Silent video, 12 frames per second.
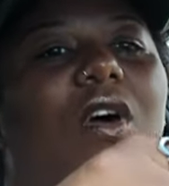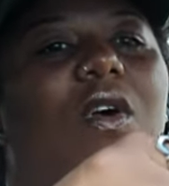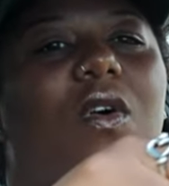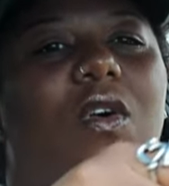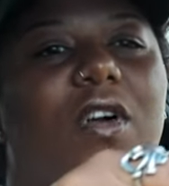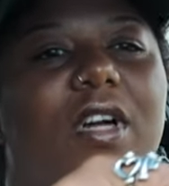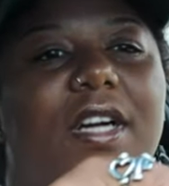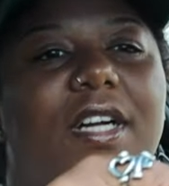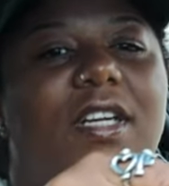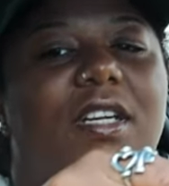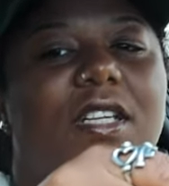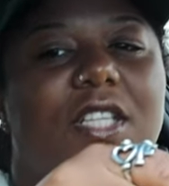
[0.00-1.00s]
Or
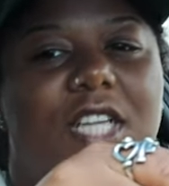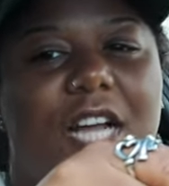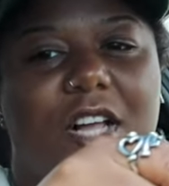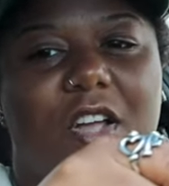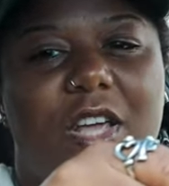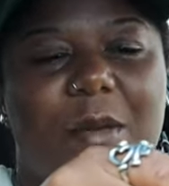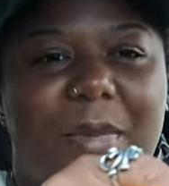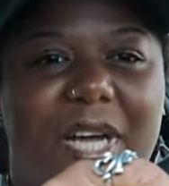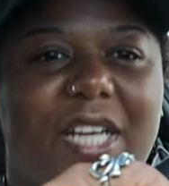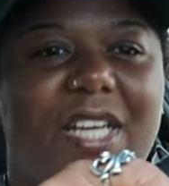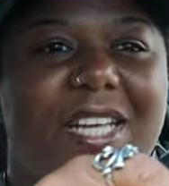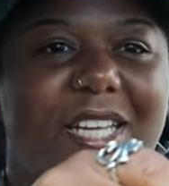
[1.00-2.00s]
should I go get my
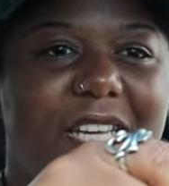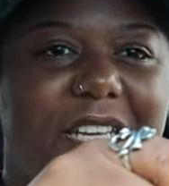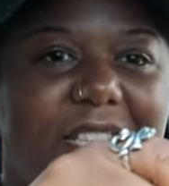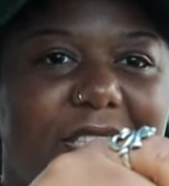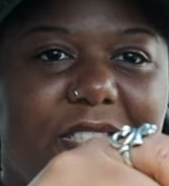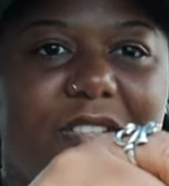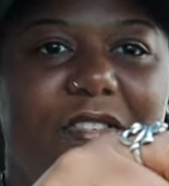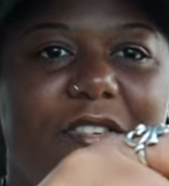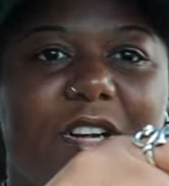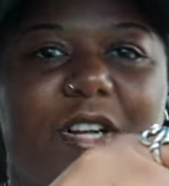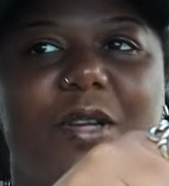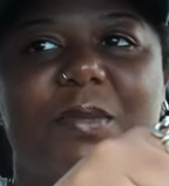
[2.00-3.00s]
cookies
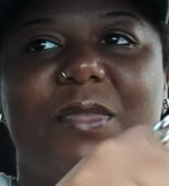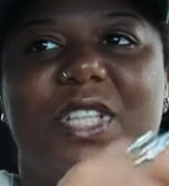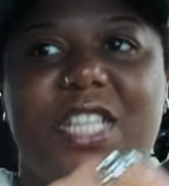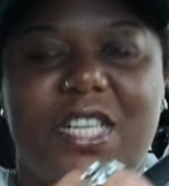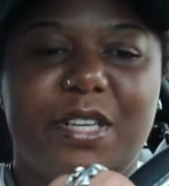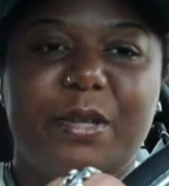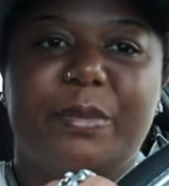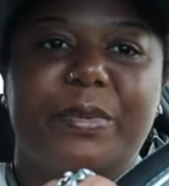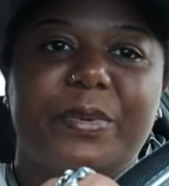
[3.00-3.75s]
from Chip?